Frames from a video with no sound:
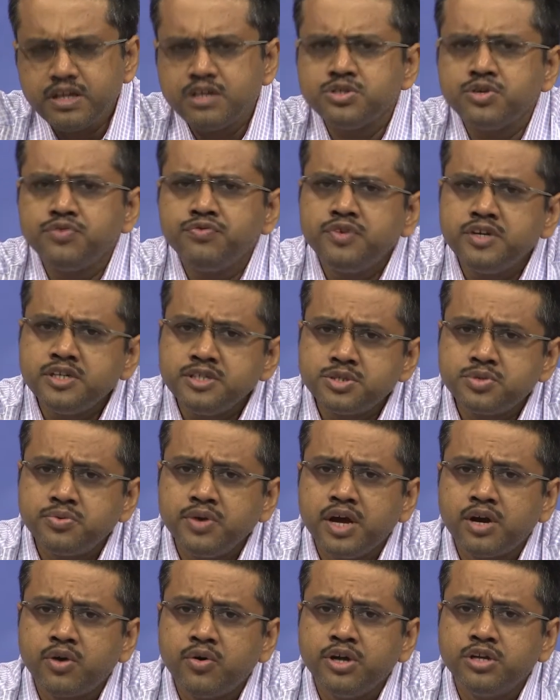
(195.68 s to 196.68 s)
So, first we
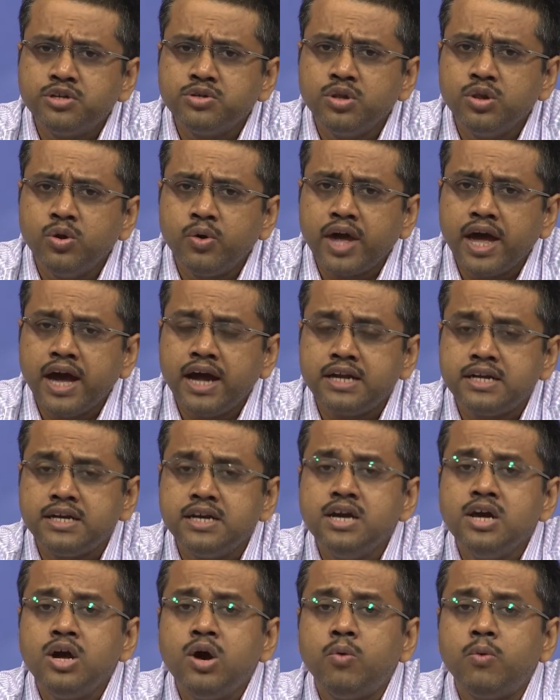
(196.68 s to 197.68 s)
are going to look at
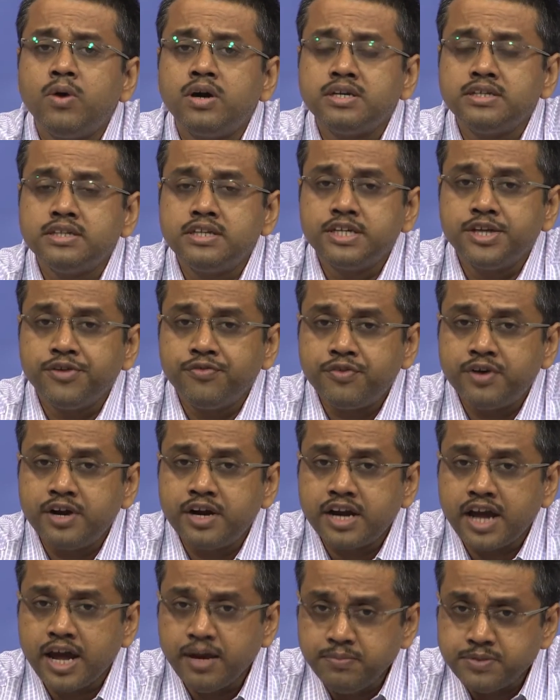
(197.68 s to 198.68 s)
what are the
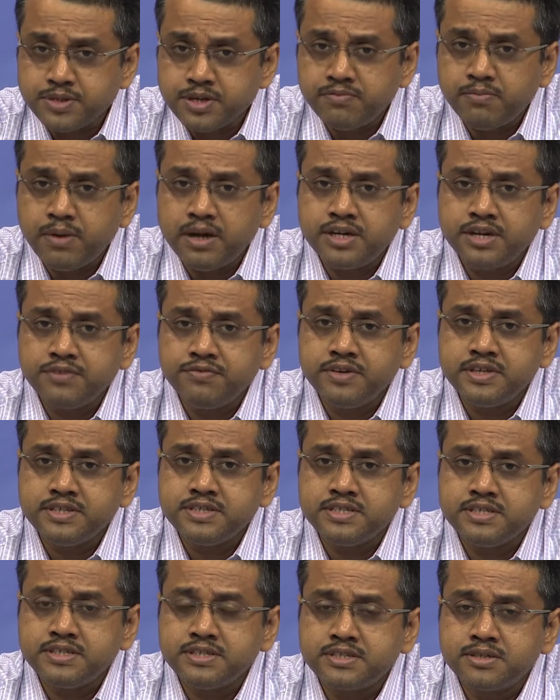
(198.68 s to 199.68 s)
different types of multiphase
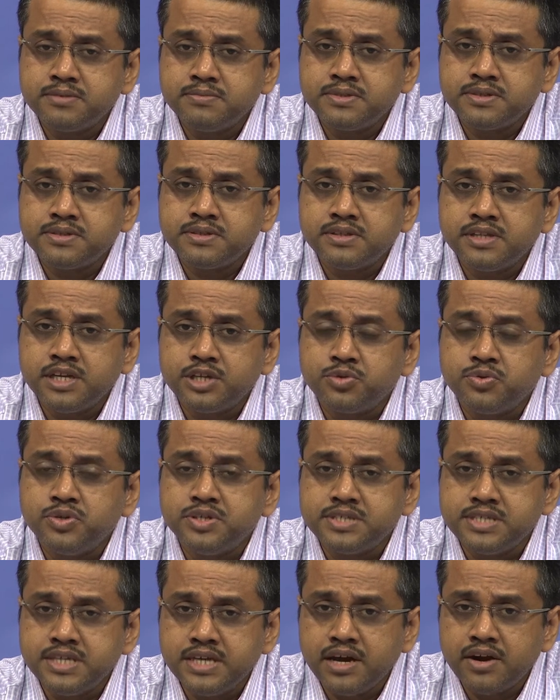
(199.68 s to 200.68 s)
systems that we
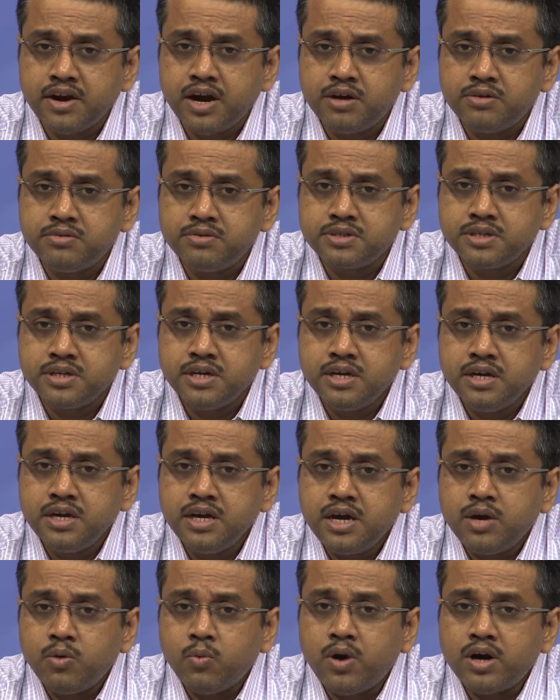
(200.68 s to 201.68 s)
see around,
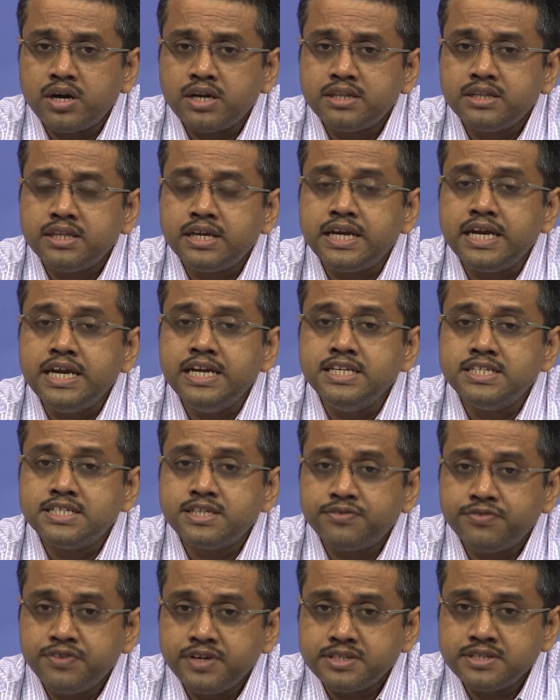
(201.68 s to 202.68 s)
what are the
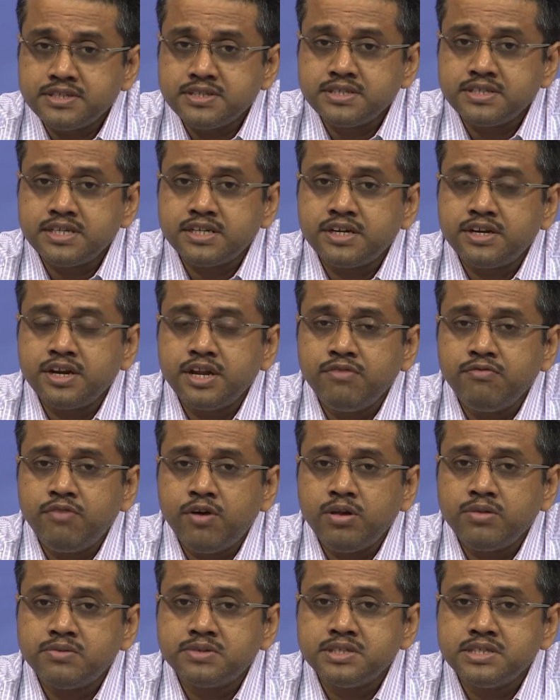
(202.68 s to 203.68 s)
interfaces that are
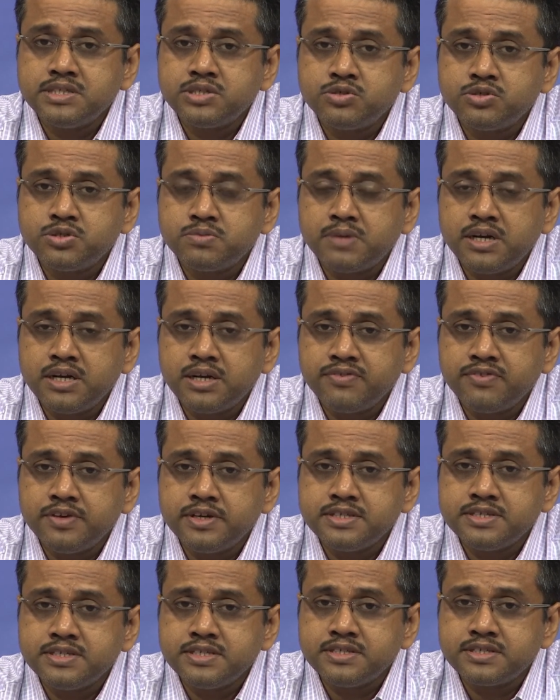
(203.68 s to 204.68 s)
involved in such
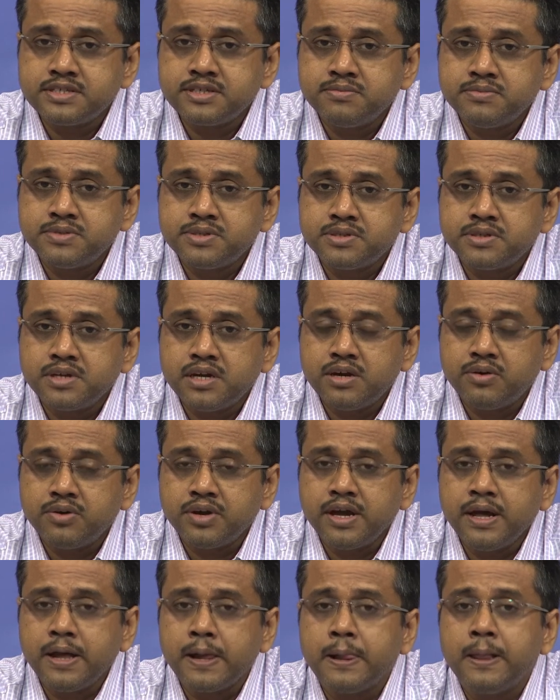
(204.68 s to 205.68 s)
multiphase systems,
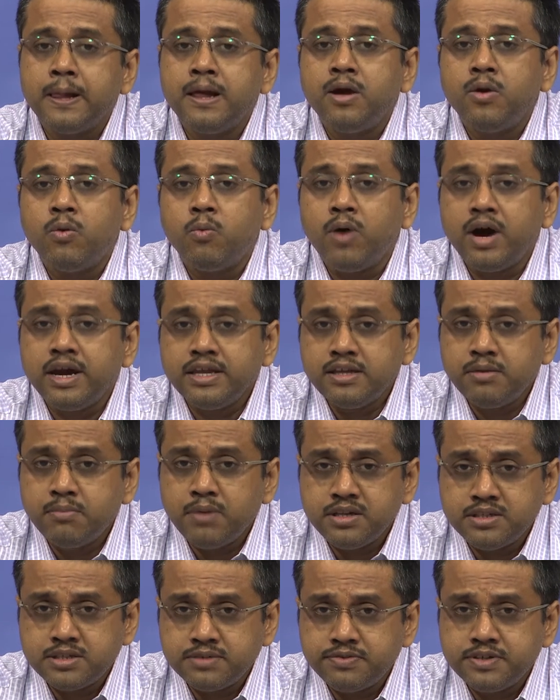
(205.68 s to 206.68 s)
okay, why the
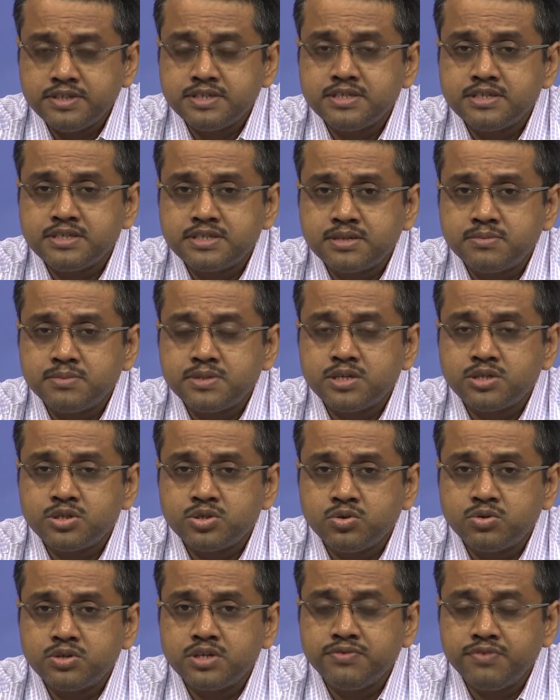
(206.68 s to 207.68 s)
multiphase systems are
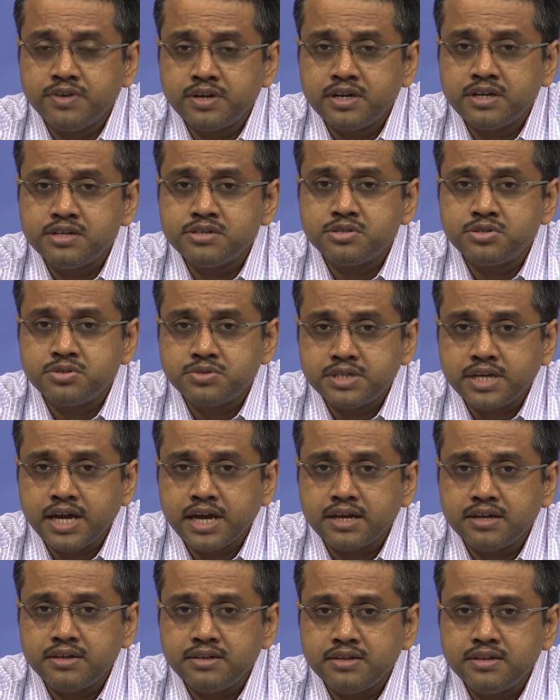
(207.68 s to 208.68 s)
so difficult to
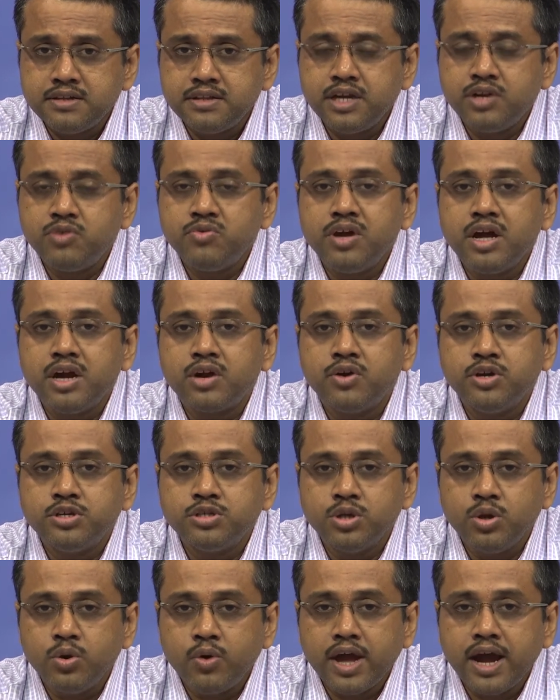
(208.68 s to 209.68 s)
tackle. Then we are going
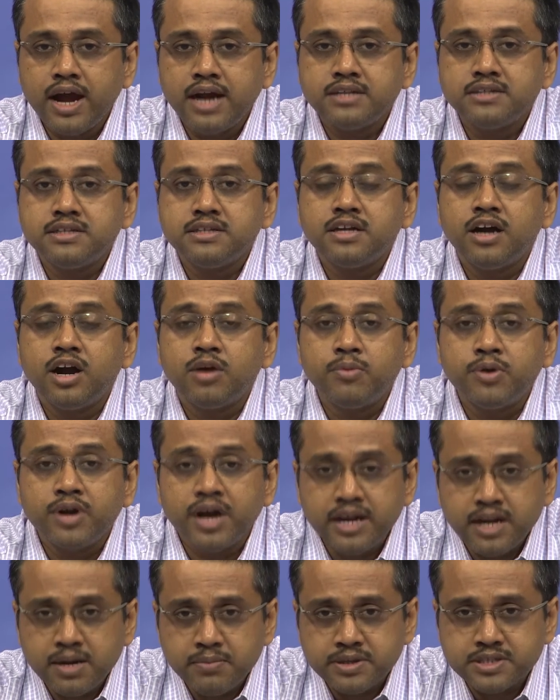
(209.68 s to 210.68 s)
to look at the
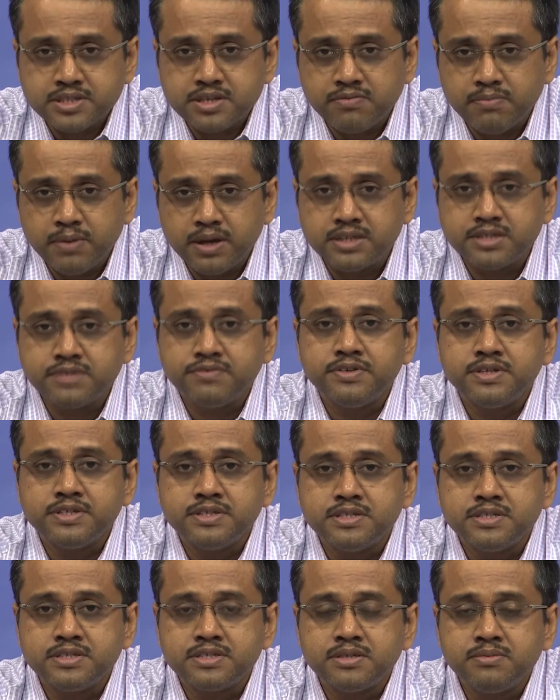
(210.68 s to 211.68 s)
thermodynamics of multiphase
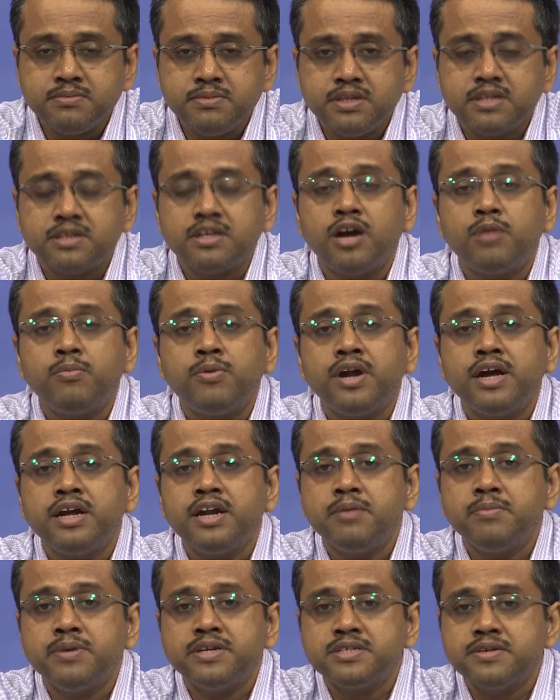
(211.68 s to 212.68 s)
system, the
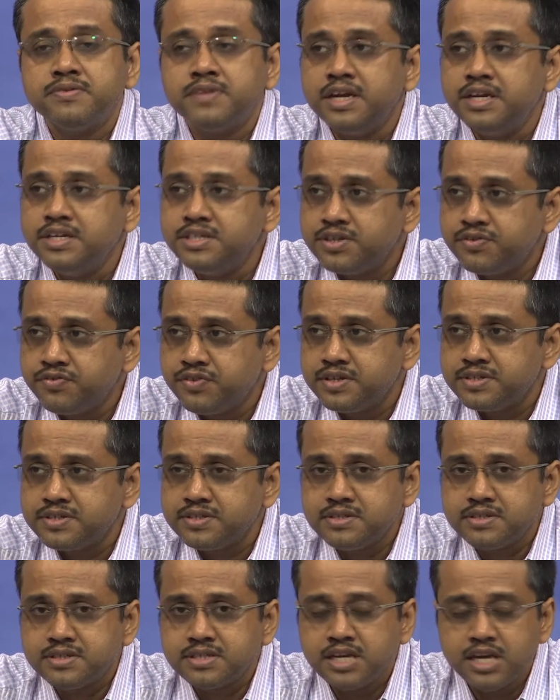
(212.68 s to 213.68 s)
thermodynamics of the
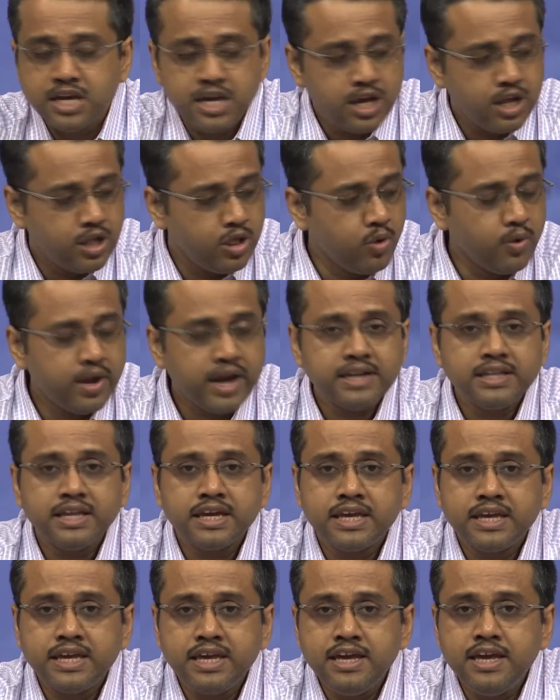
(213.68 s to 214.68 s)
interfaces, look at the
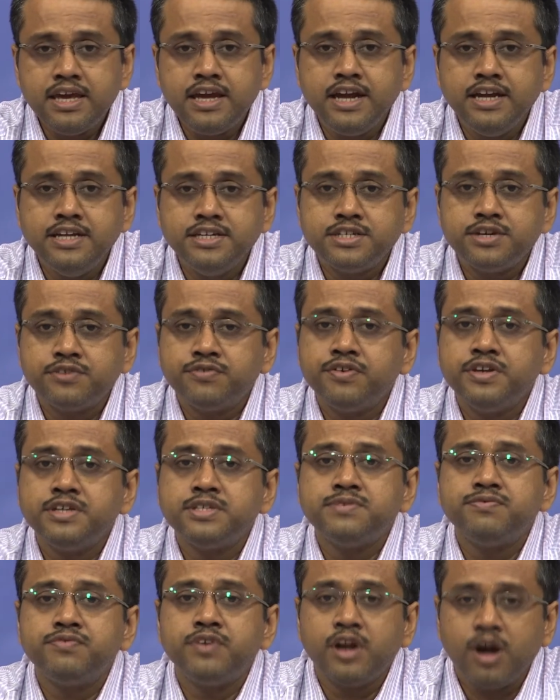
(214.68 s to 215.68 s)
key
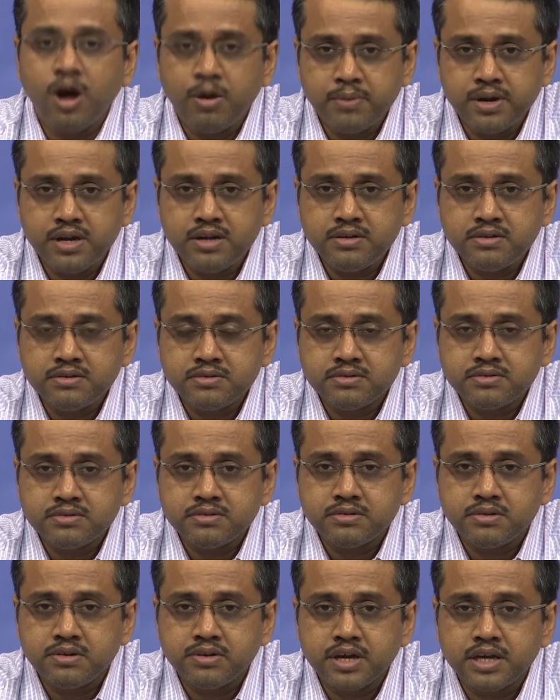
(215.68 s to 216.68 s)
interface phenomena,
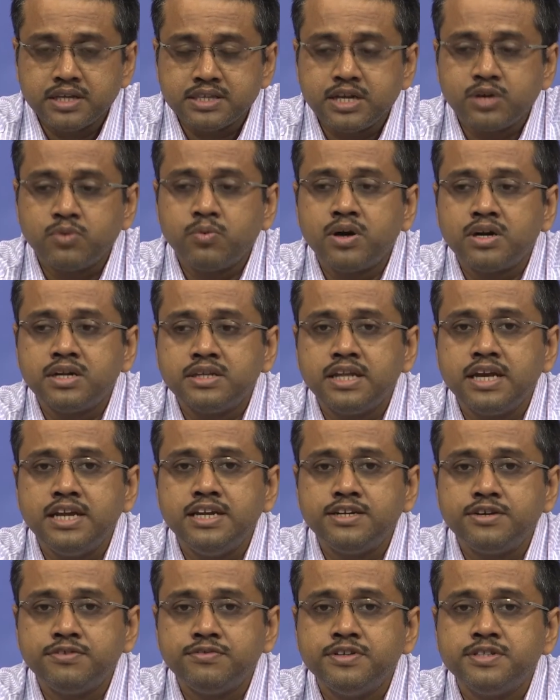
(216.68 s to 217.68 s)
okay, that what are the
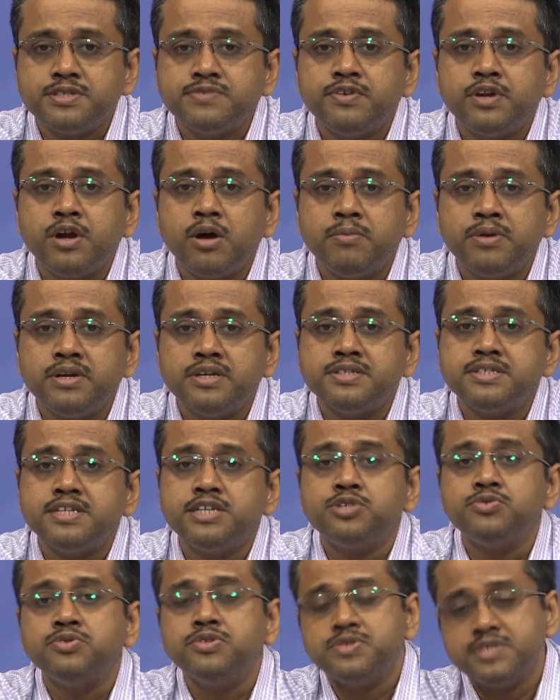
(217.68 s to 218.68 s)
interface phenomena
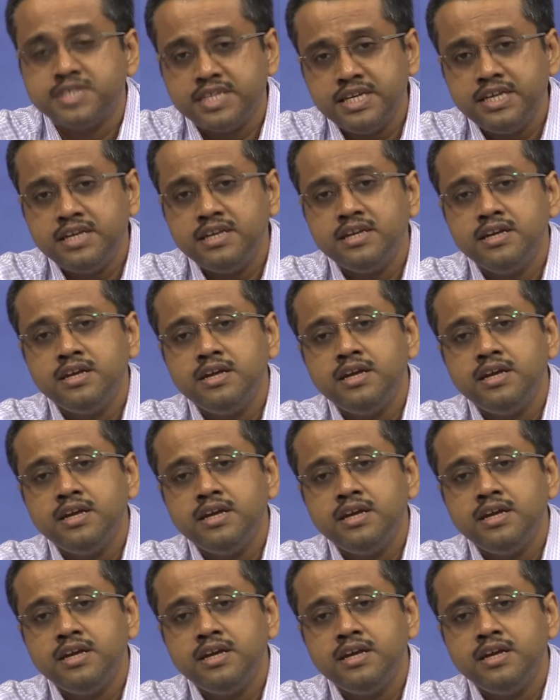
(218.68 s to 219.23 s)
that we see.